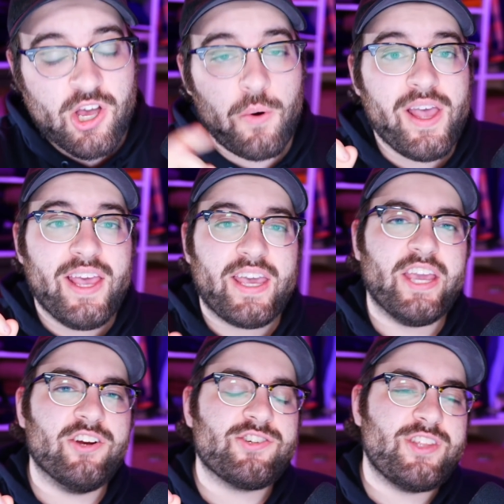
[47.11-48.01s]
So
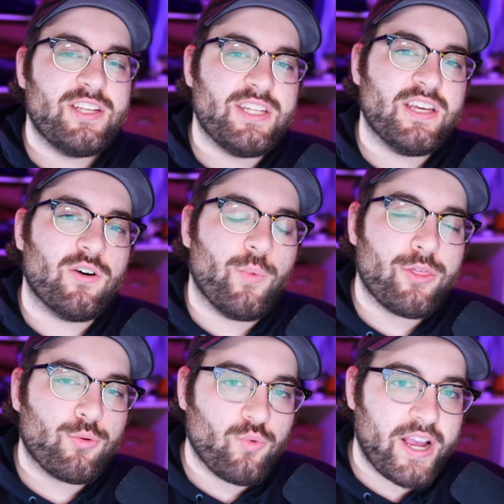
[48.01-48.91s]
here's the deal.
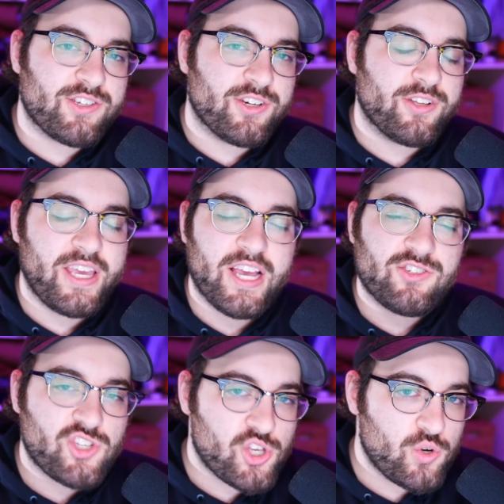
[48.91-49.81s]
With Razor, he
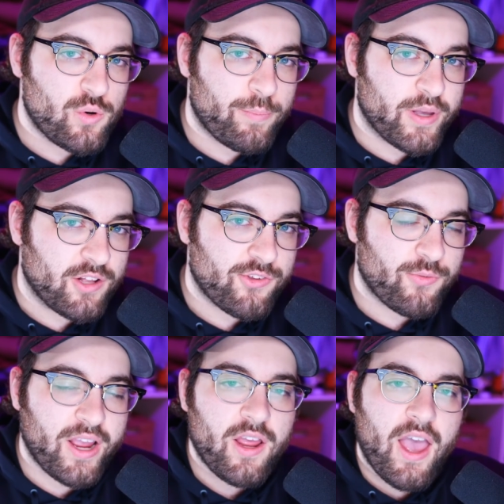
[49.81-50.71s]
has two builds,
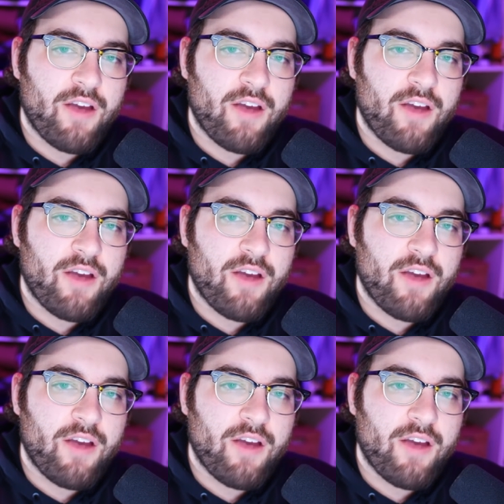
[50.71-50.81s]
right?